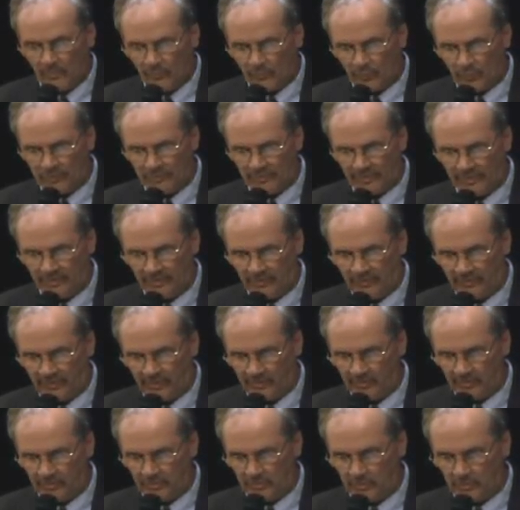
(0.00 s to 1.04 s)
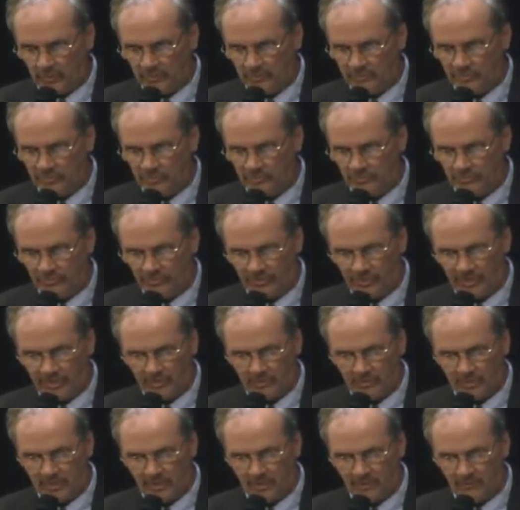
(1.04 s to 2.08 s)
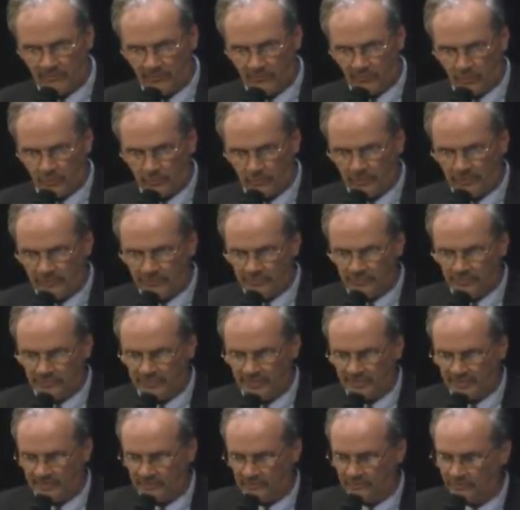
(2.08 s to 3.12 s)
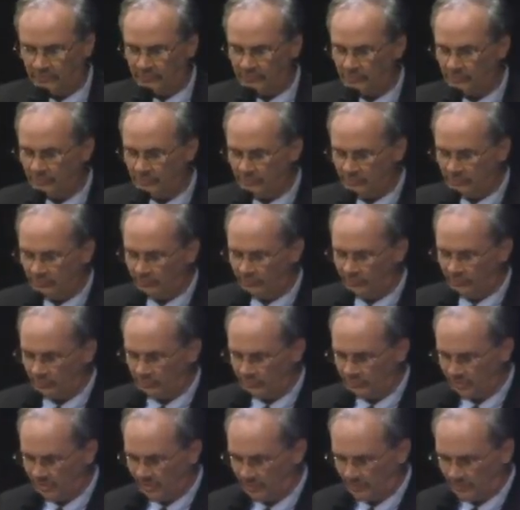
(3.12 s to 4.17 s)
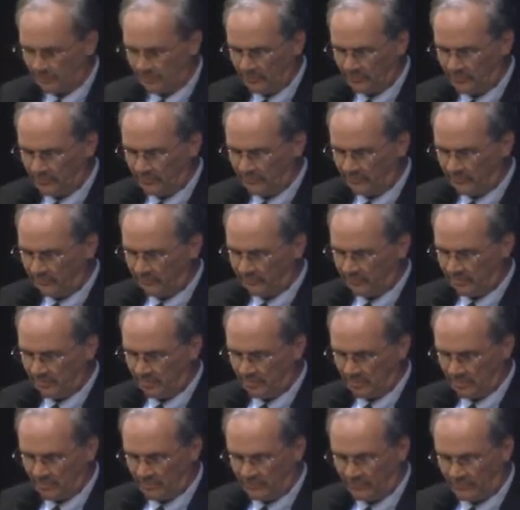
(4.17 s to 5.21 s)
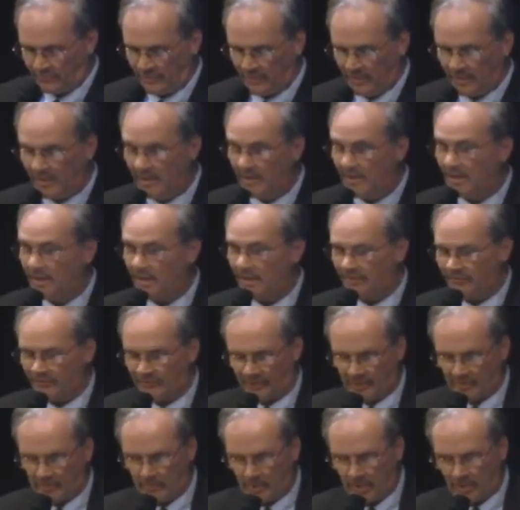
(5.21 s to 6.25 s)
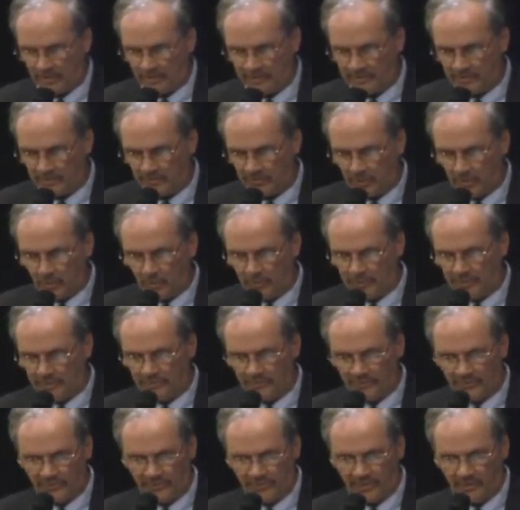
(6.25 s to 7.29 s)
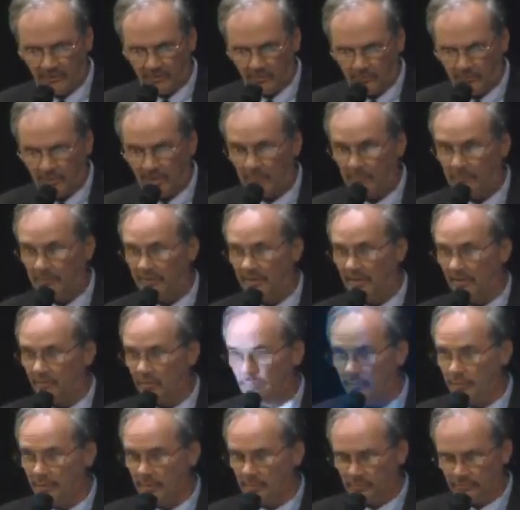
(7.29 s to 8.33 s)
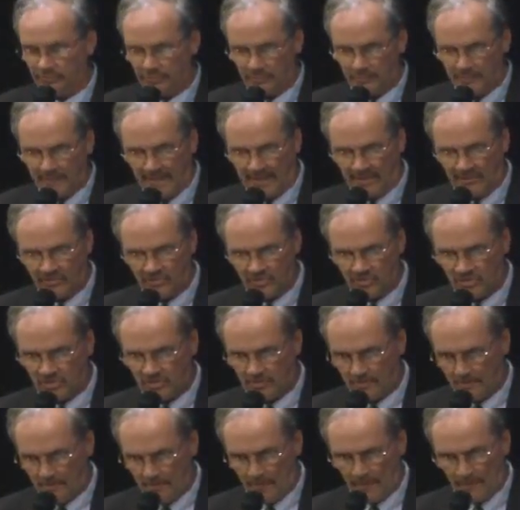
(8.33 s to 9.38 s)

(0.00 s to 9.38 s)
14 senior and 1 junior state crown, 4 regional titles, 32 zone champions in 50 years, has set a mark that no one in the state will probably ever be able to match.